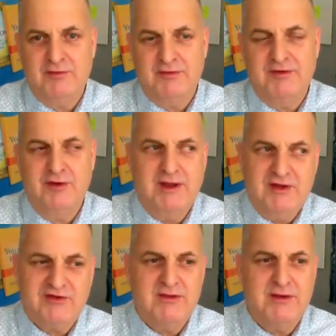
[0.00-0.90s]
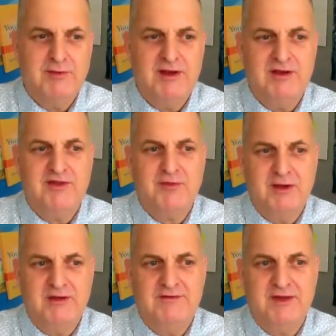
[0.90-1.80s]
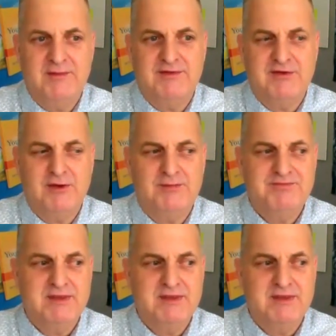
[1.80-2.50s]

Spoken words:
you're each going to be reading 3 of them. So,